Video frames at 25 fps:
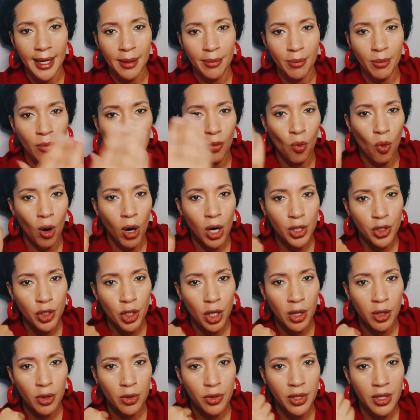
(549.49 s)
wash all
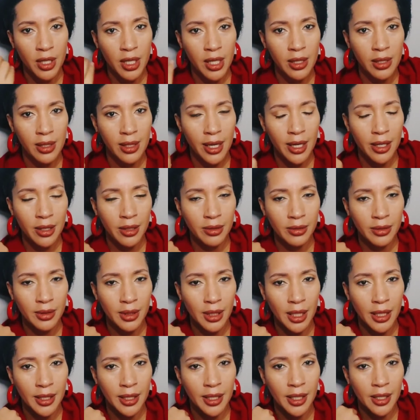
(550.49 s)
those things out, and
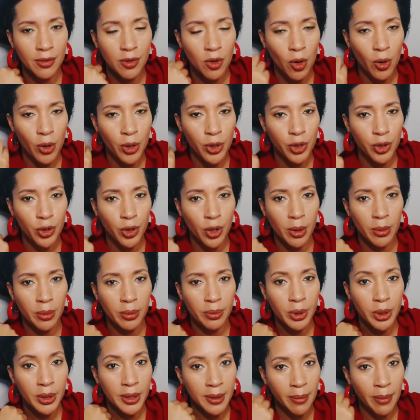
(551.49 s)
then of course you're going to put
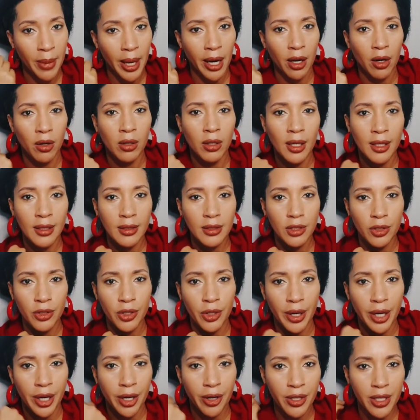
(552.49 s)
them back on, so your
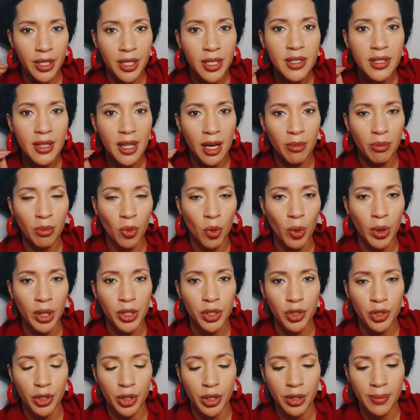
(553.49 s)
hair needs that moisture,